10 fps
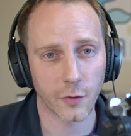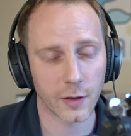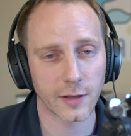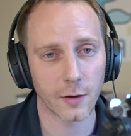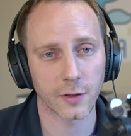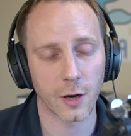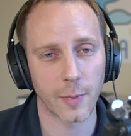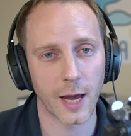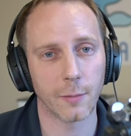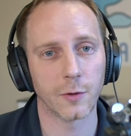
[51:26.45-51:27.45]
That's how I was going to
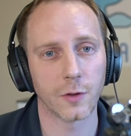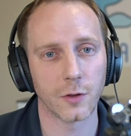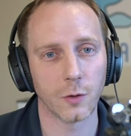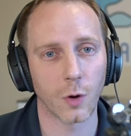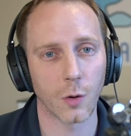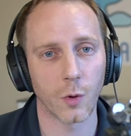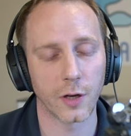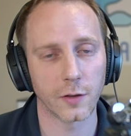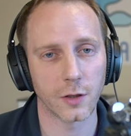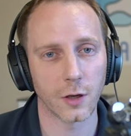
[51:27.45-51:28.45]
be able to do what I wanted
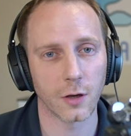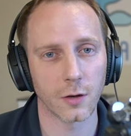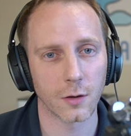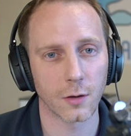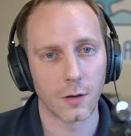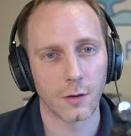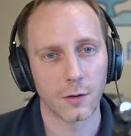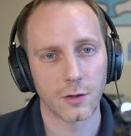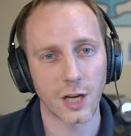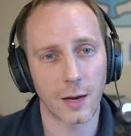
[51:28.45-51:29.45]
to do.
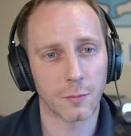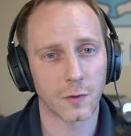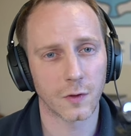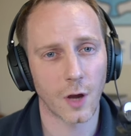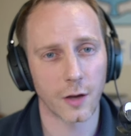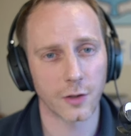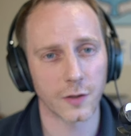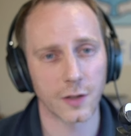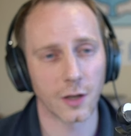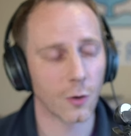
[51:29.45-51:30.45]
James uh,
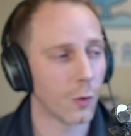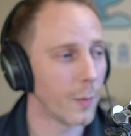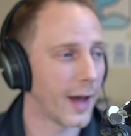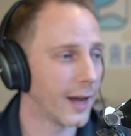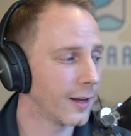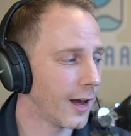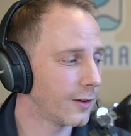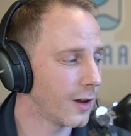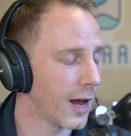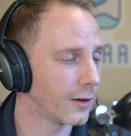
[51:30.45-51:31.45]
Justin Cormack
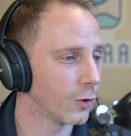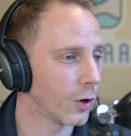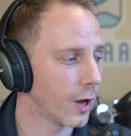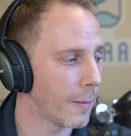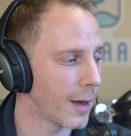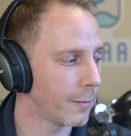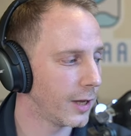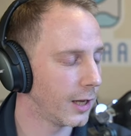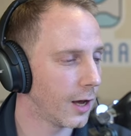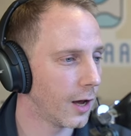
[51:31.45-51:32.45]
at, at Docker met
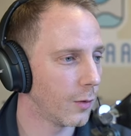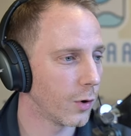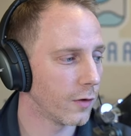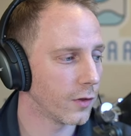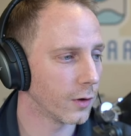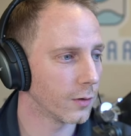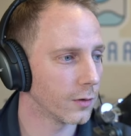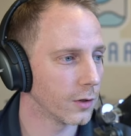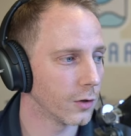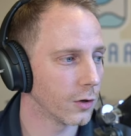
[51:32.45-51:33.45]
me at one of the
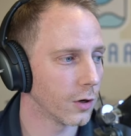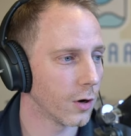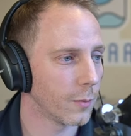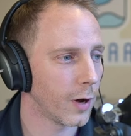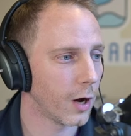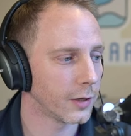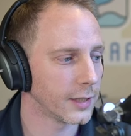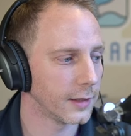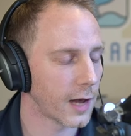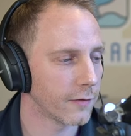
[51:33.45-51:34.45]
the DockerCon
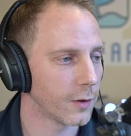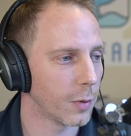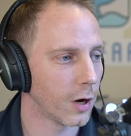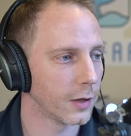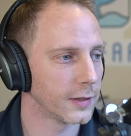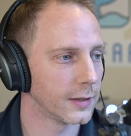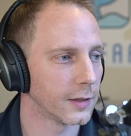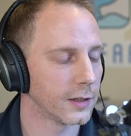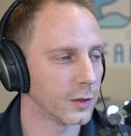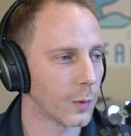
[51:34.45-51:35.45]
parties after parties,
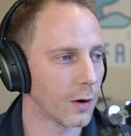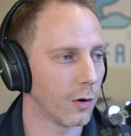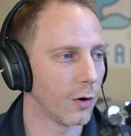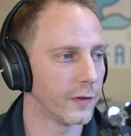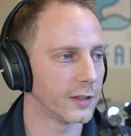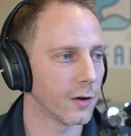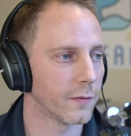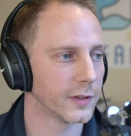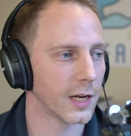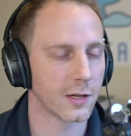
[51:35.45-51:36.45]
and this is where a lot of these
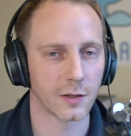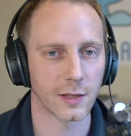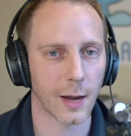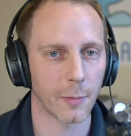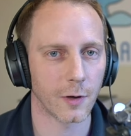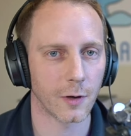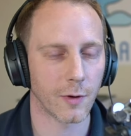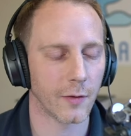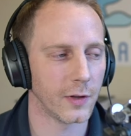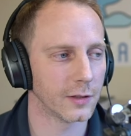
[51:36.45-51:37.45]
conversations happened
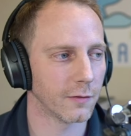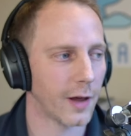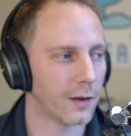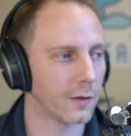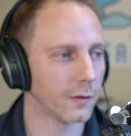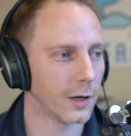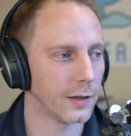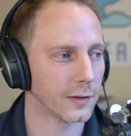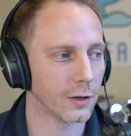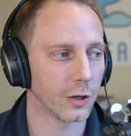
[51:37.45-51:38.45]
around these events. And he
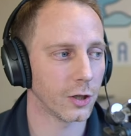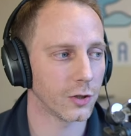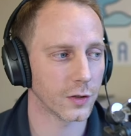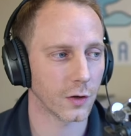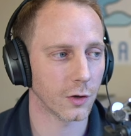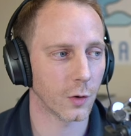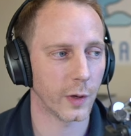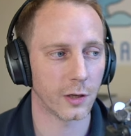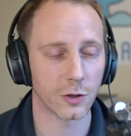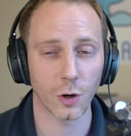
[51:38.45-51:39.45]
said, "Look, you just got to
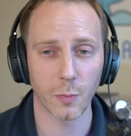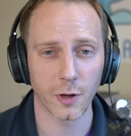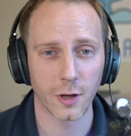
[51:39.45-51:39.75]
quit your job.